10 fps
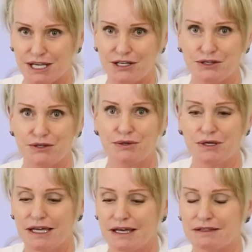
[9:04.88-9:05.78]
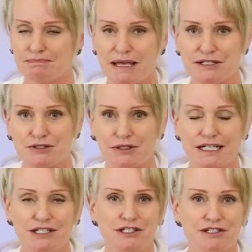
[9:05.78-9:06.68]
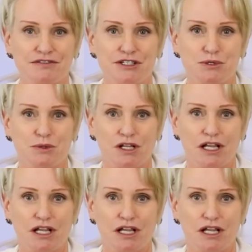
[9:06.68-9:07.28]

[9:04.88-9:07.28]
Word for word: by you based on each individual